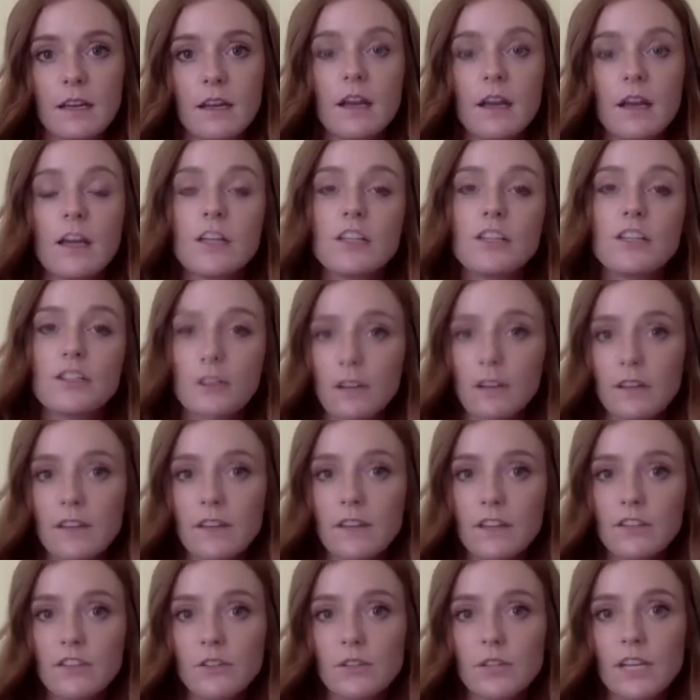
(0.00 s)
During
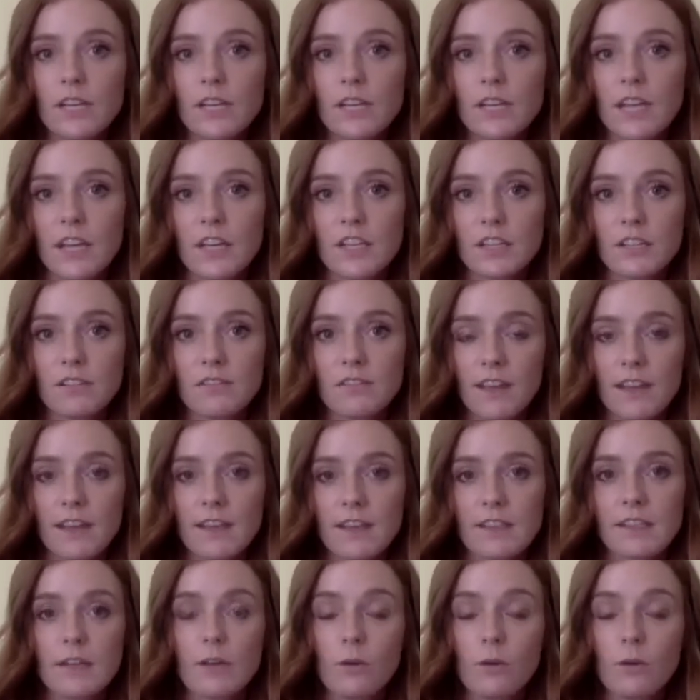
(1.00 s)
the adjudication
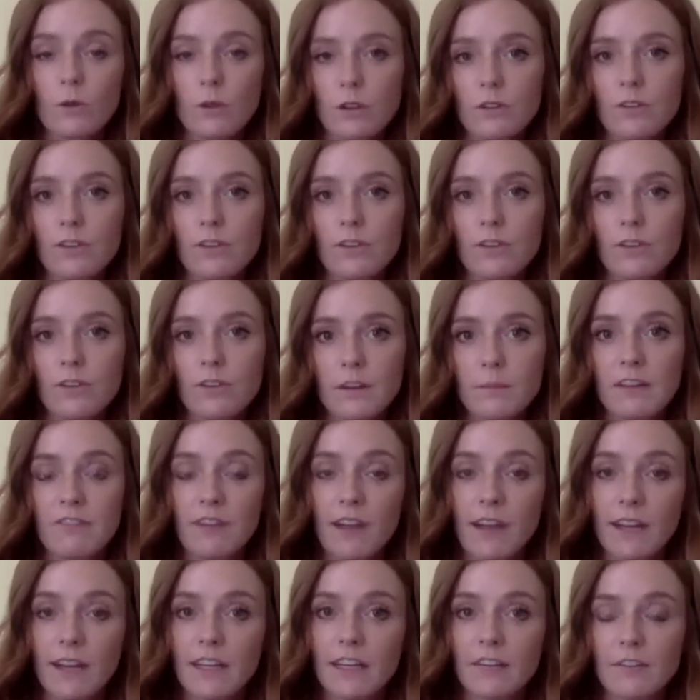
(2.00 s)
phase, in order for there to be
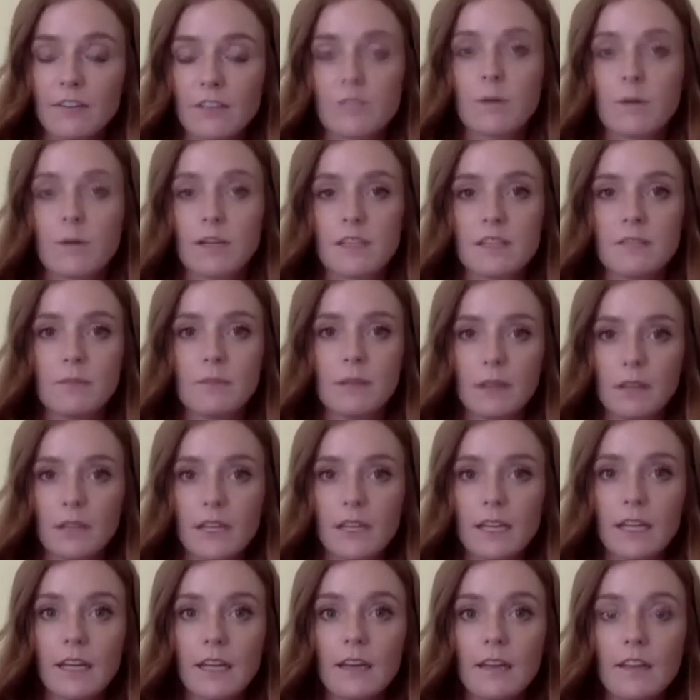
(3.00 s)
a finding of
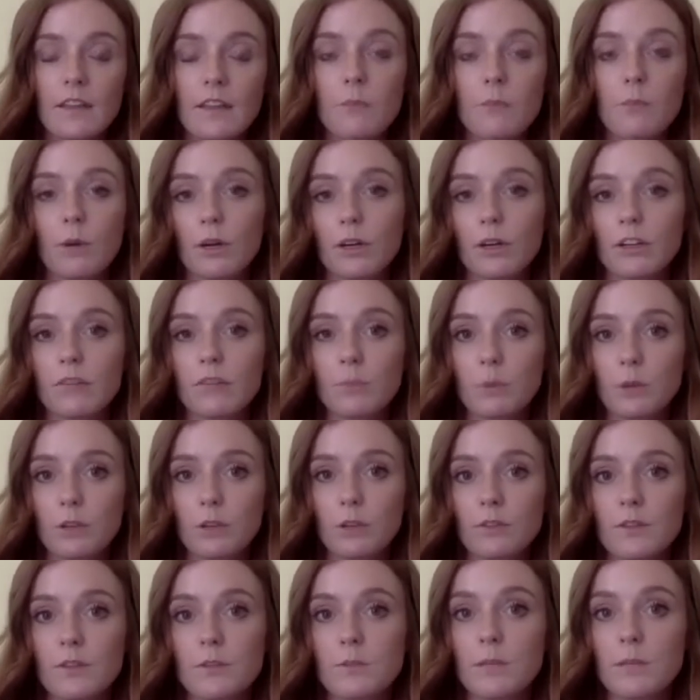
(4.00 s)
responsibility, the burden of
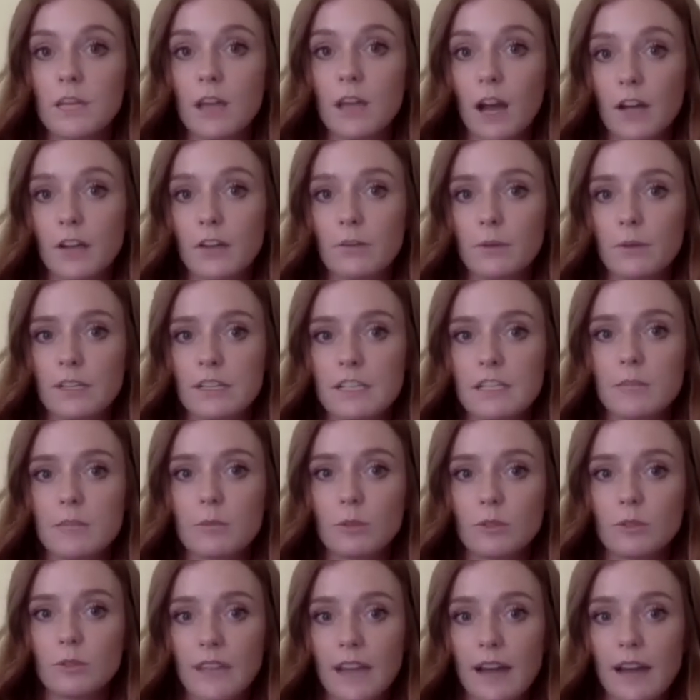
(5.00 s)
proof is beyond a
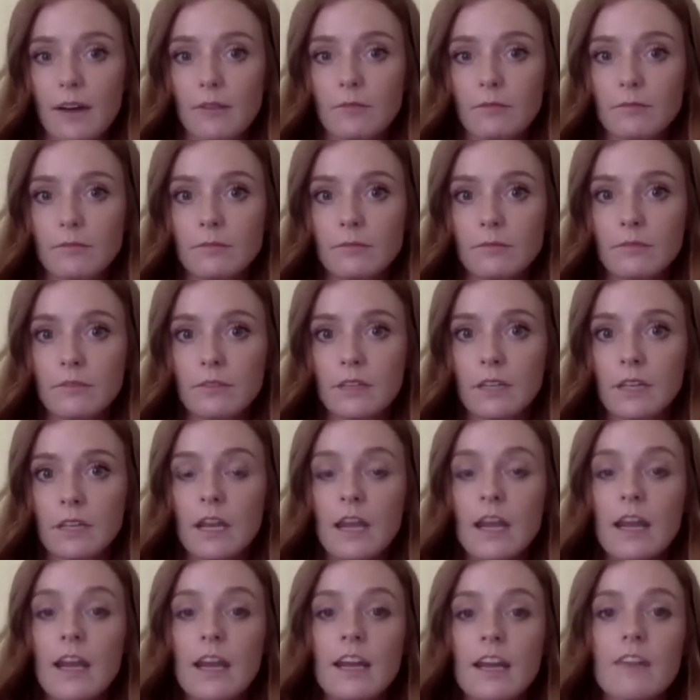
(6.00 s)
reasonable doubt.
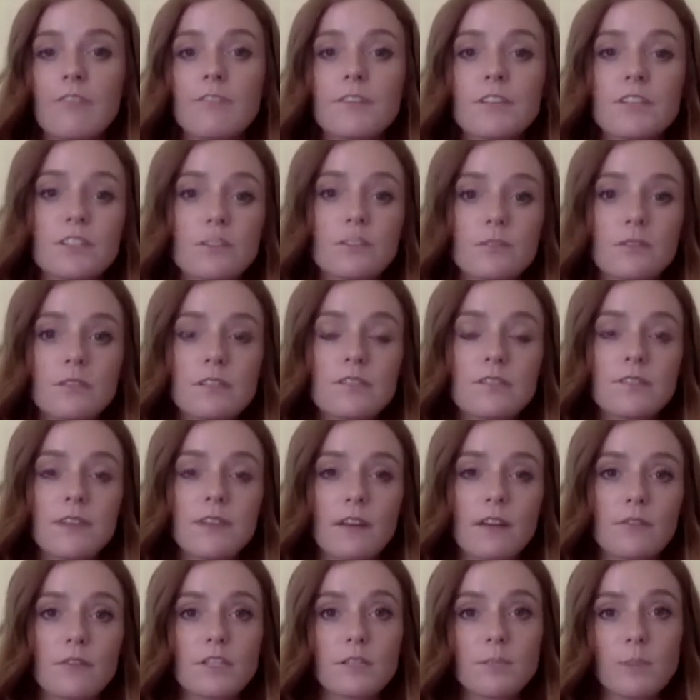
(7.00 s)
If a student is
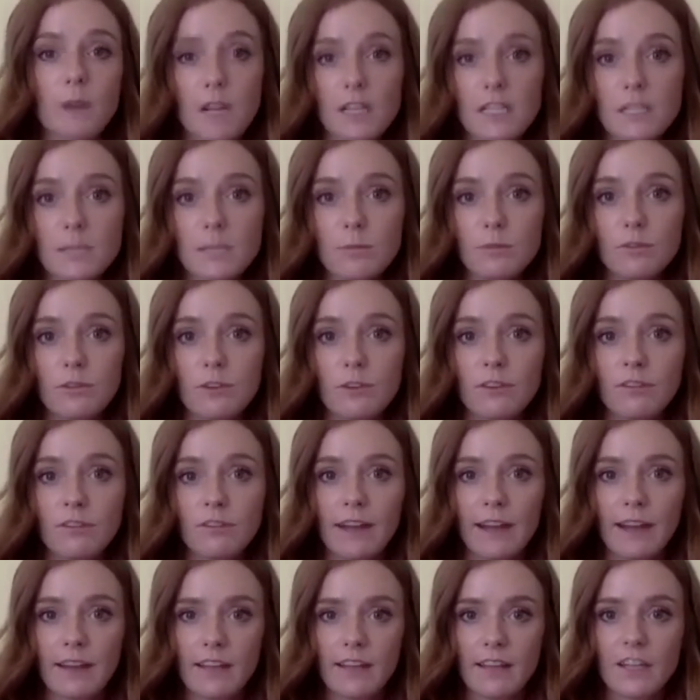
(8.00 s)
found responsible for a
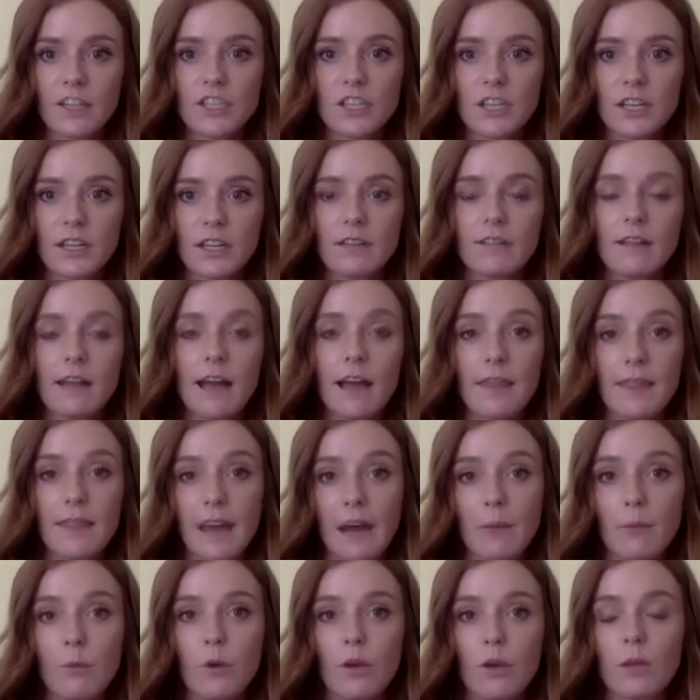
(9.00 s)
violation, at
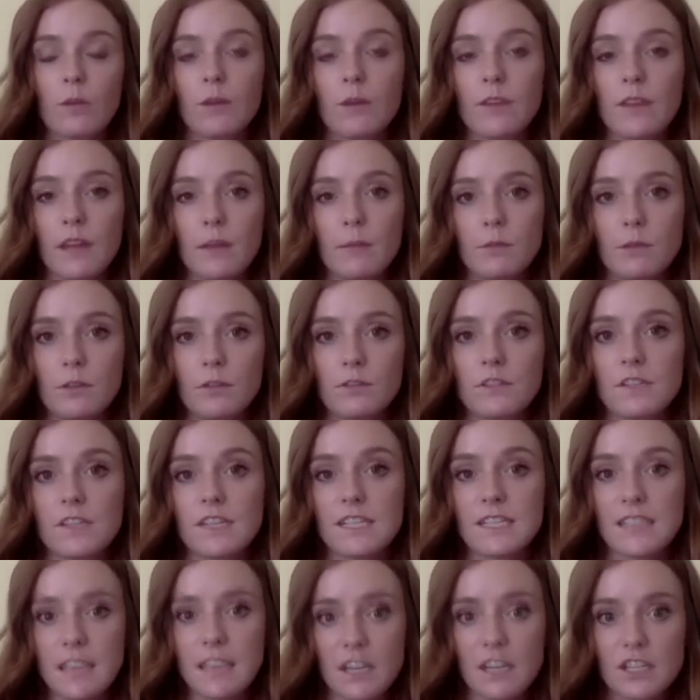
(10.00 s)
that point we then move to the
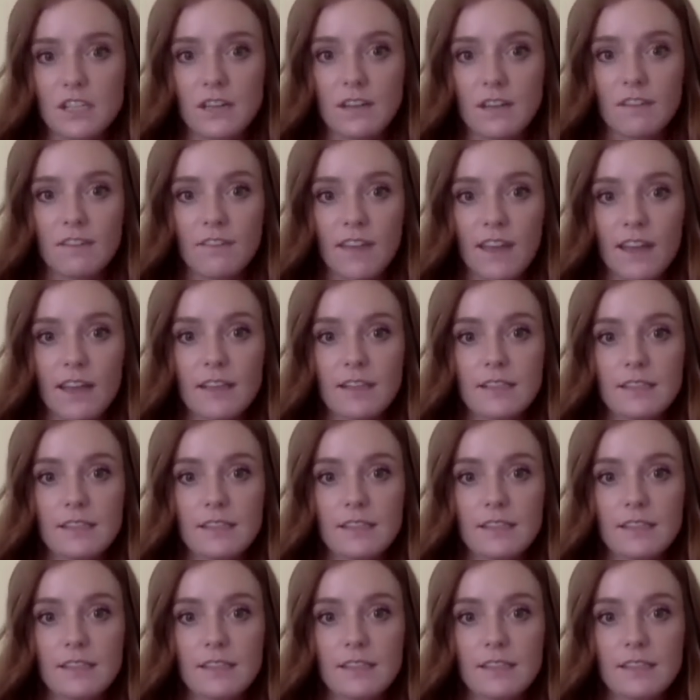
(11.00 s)
sanctioning phase.